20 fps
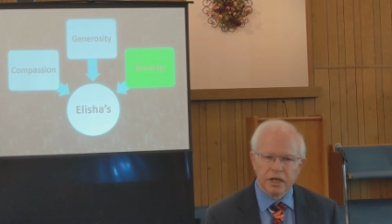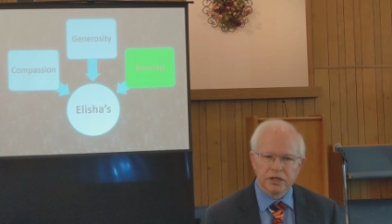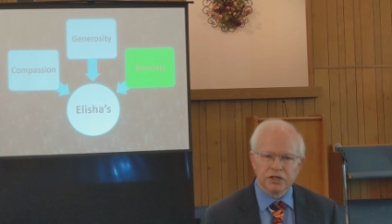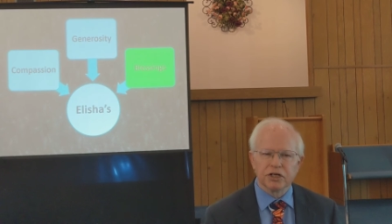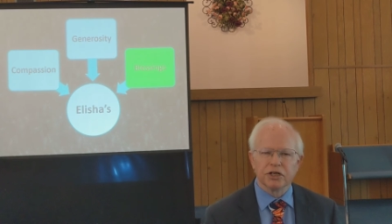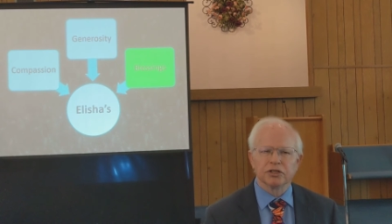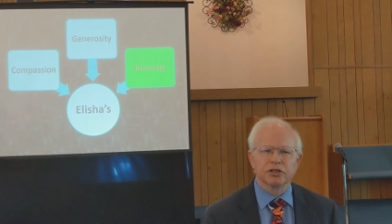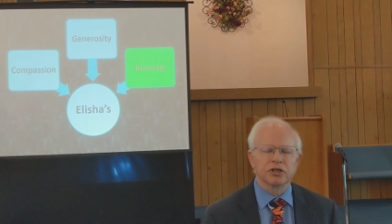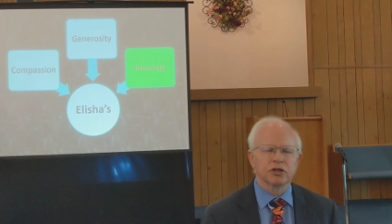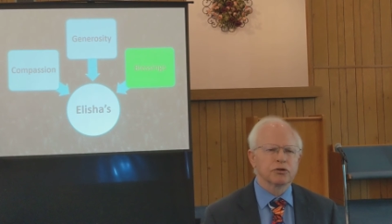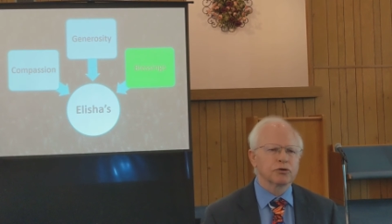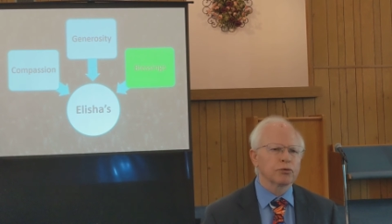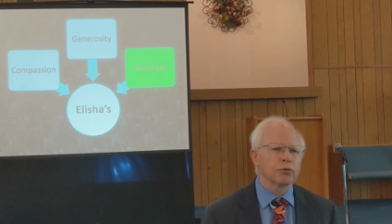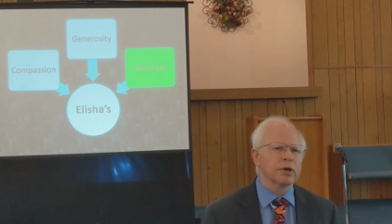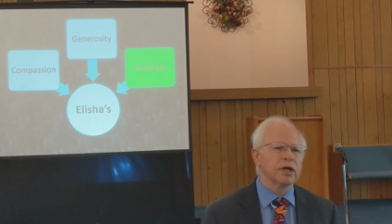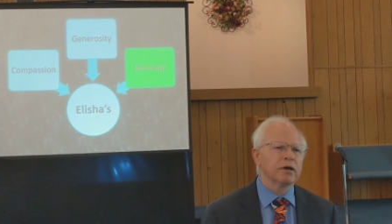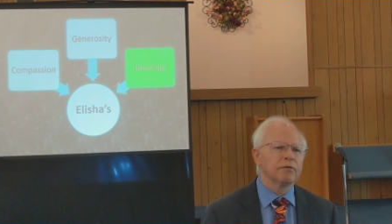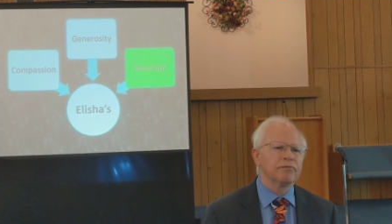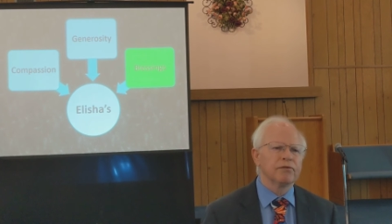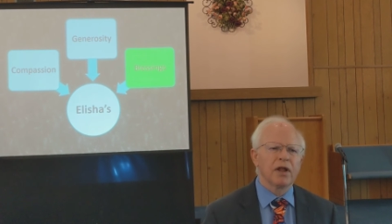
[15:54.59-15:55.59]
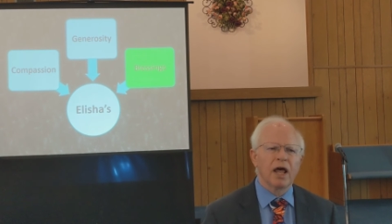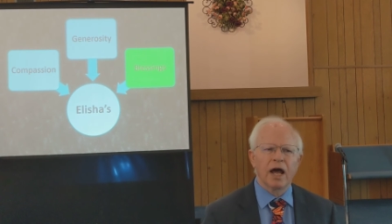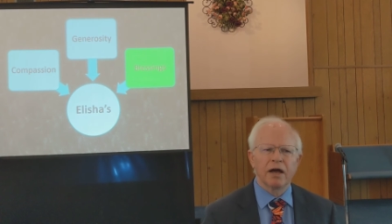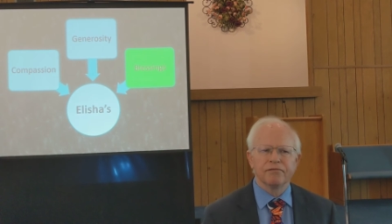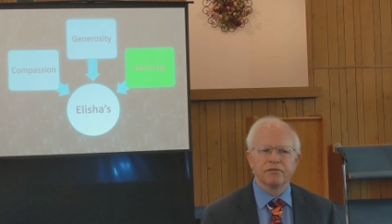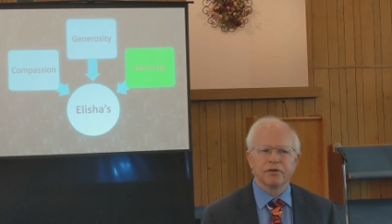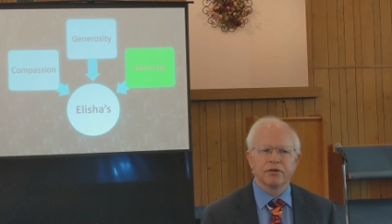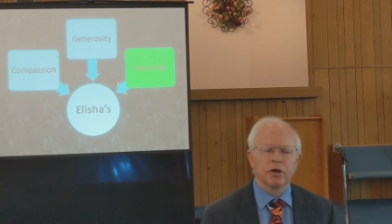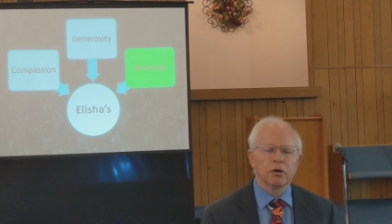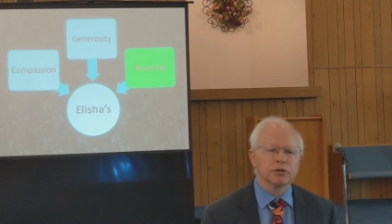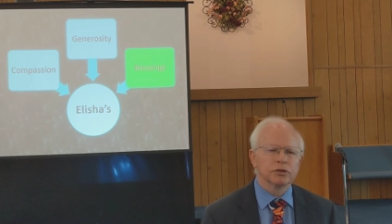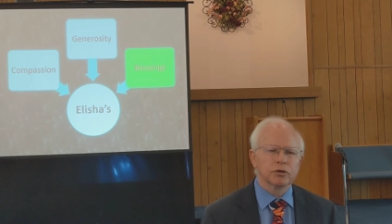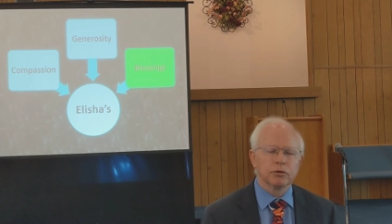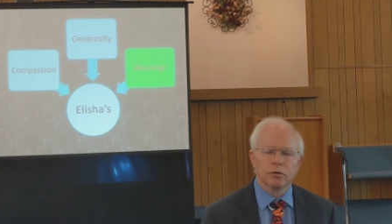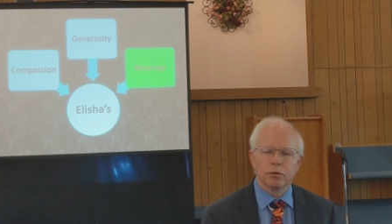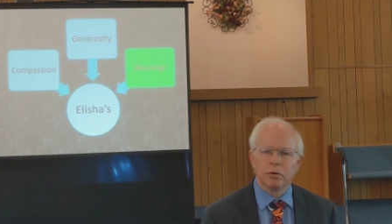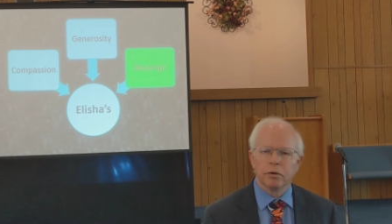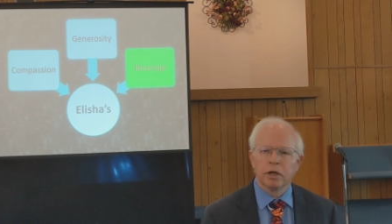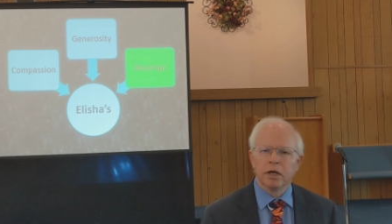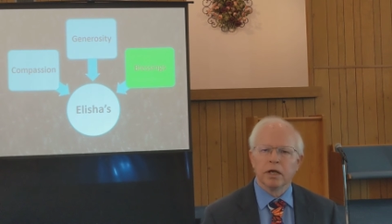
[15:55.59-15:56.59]
She is a tree of life to those
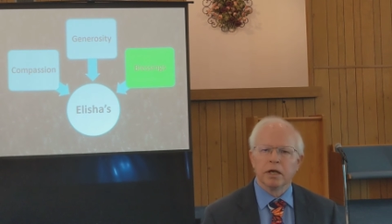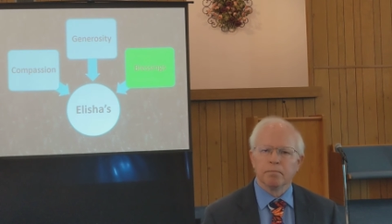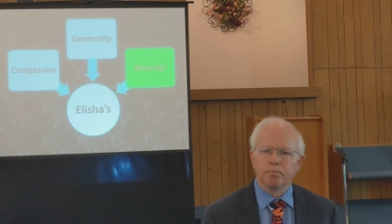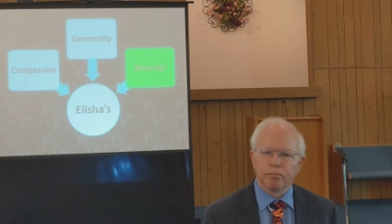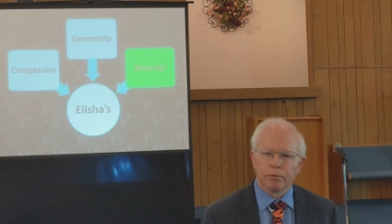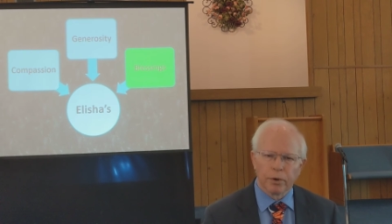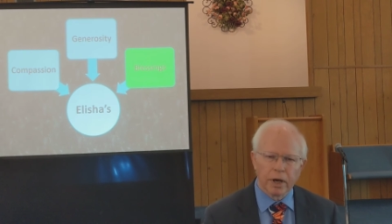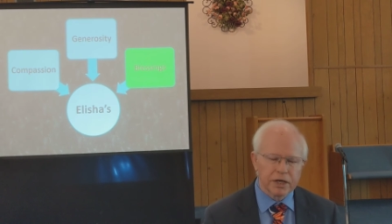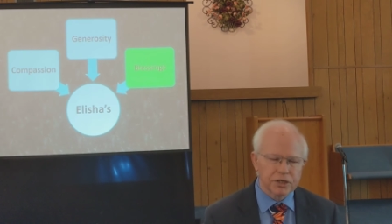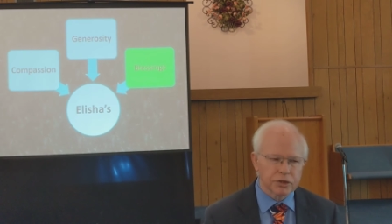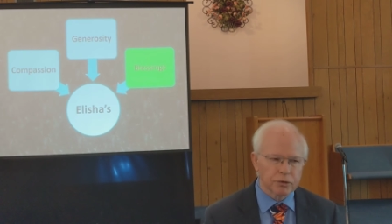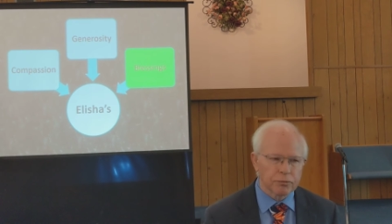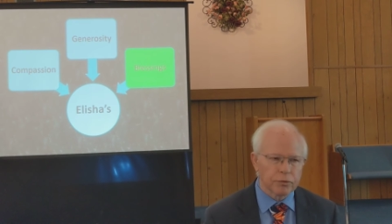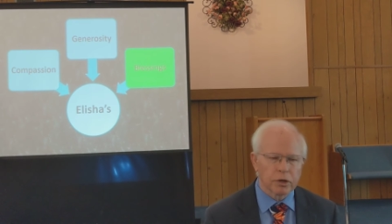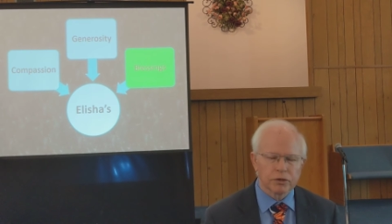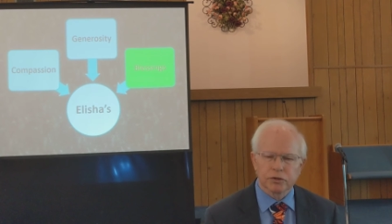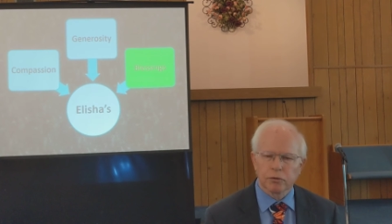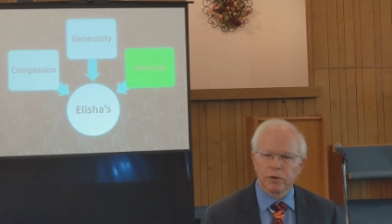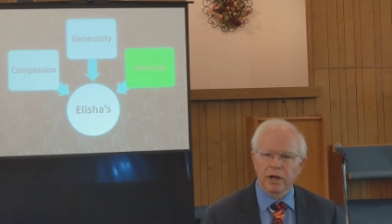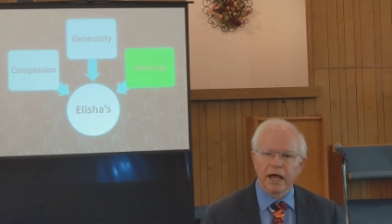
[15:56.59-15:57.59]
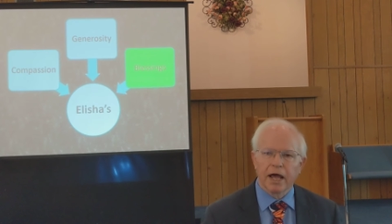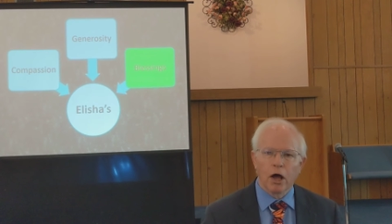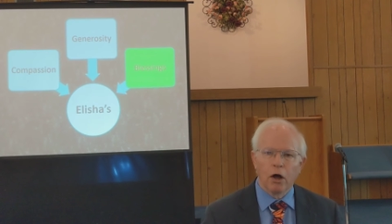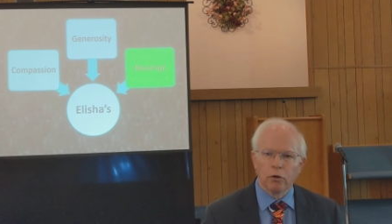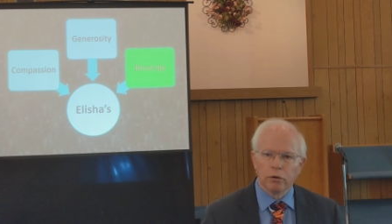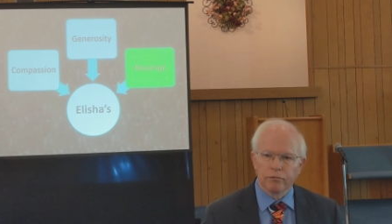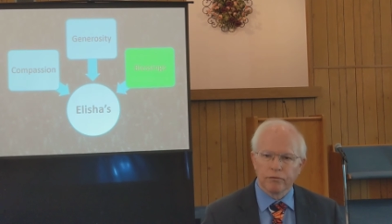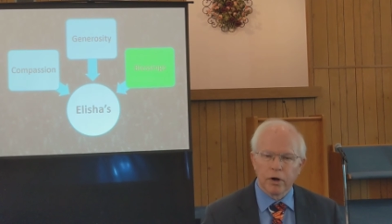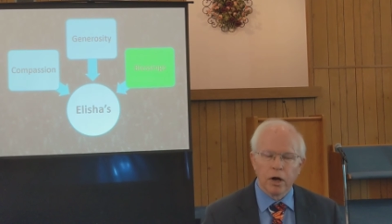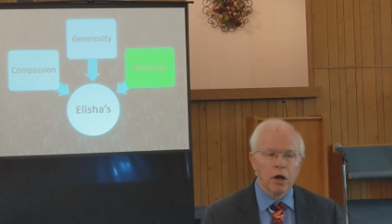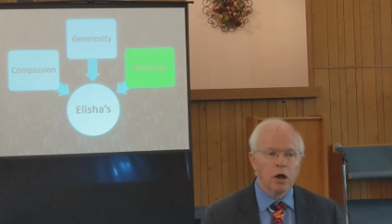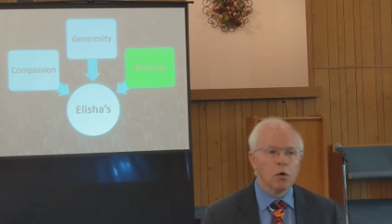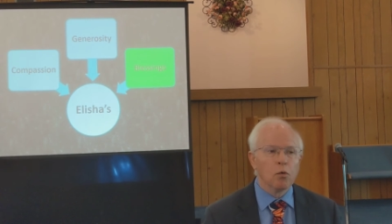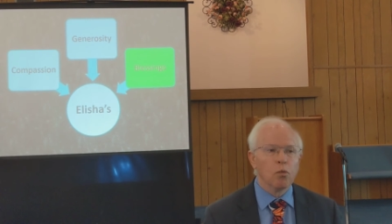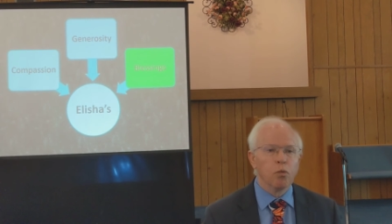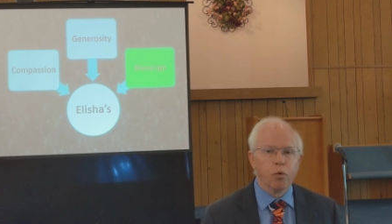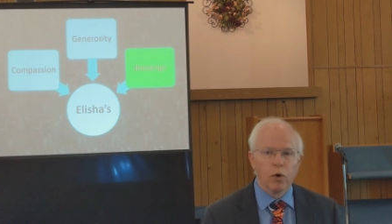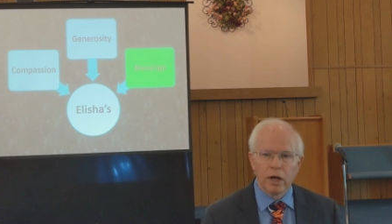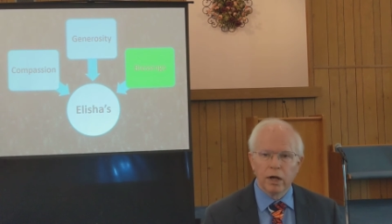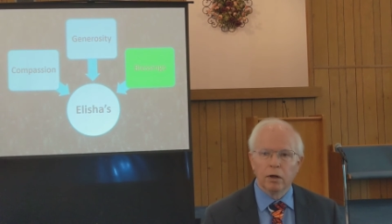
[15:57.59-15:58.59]
who embrace her. Those who lay hold of her
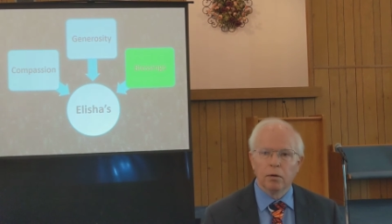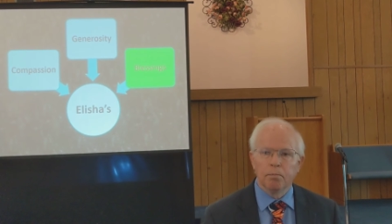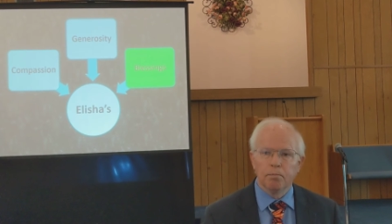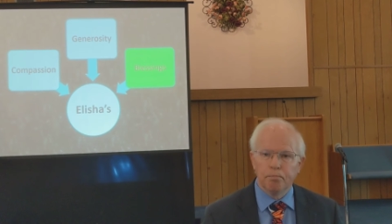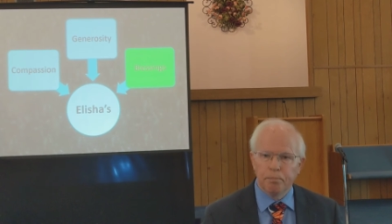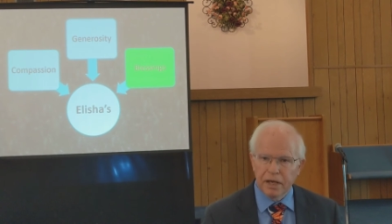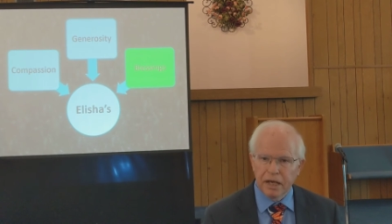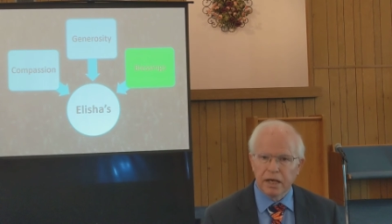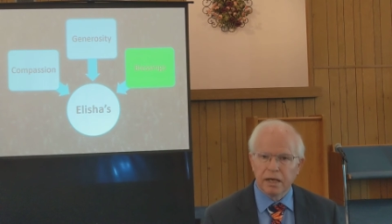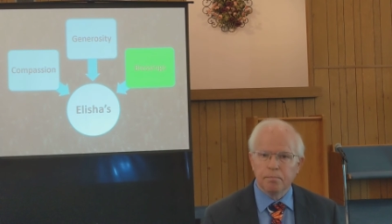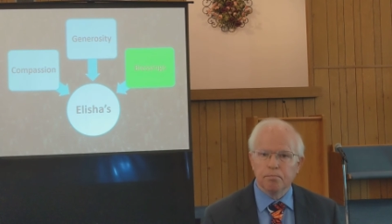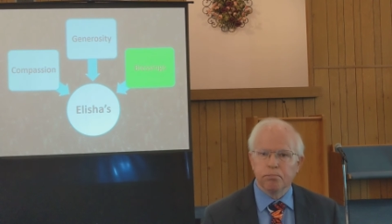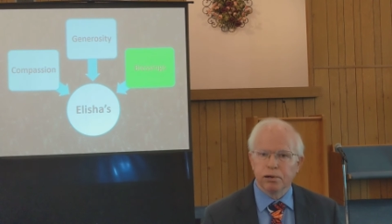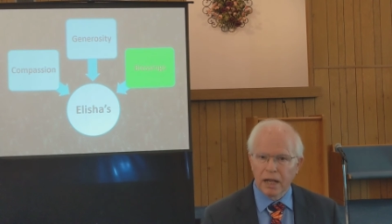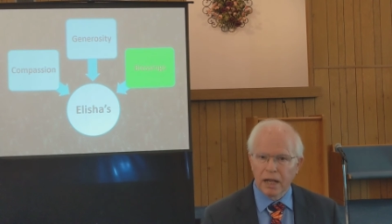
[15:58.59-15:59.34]
will be